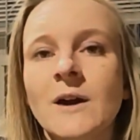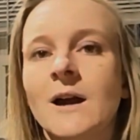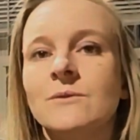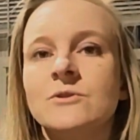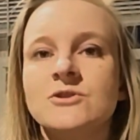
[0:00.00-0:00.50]

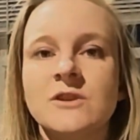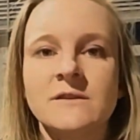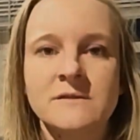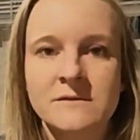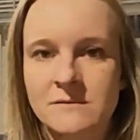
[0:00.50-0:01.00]
I would
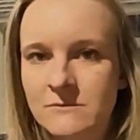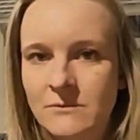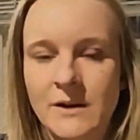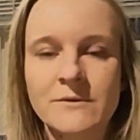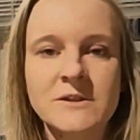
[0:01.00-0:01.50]
just,
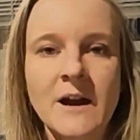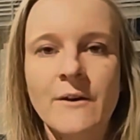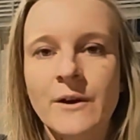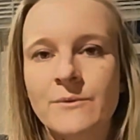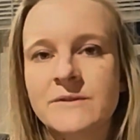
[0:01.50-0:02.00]
whatever
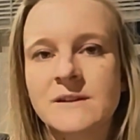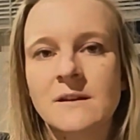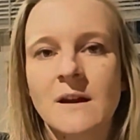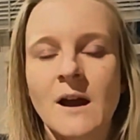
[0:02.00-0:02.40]
town I was in,